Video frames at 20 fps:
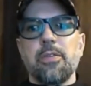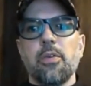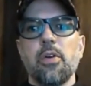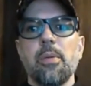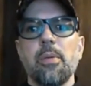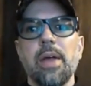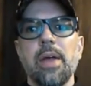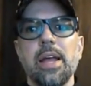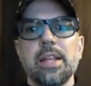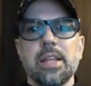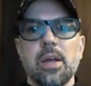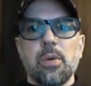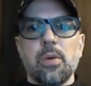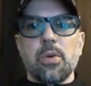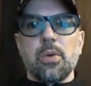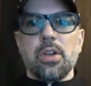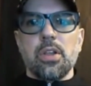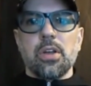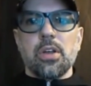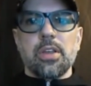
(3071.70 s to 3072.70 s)
format that
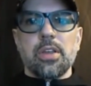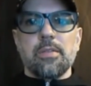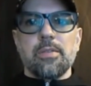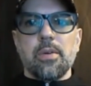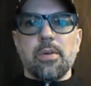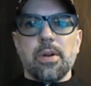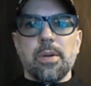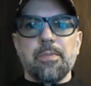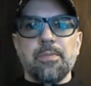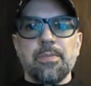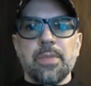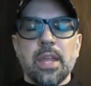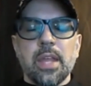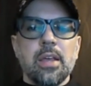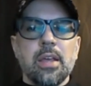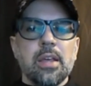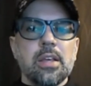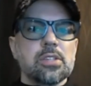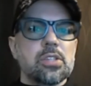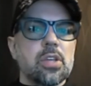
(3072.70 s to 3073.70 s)
we're looking for.
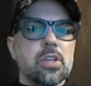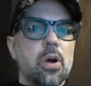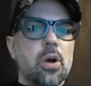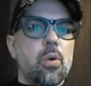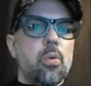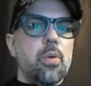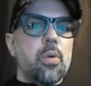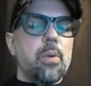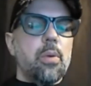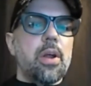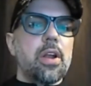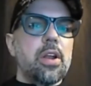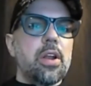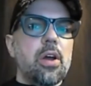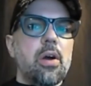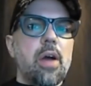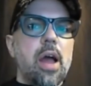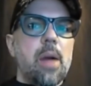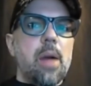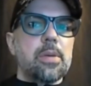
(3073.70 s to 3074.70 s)
So we want to know
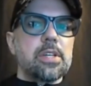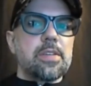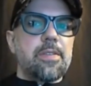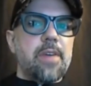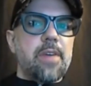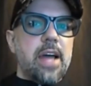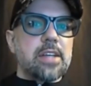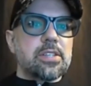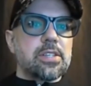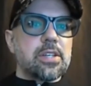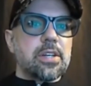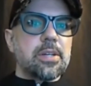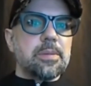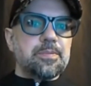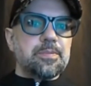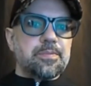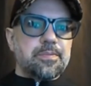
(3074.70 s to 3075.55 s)
how much faster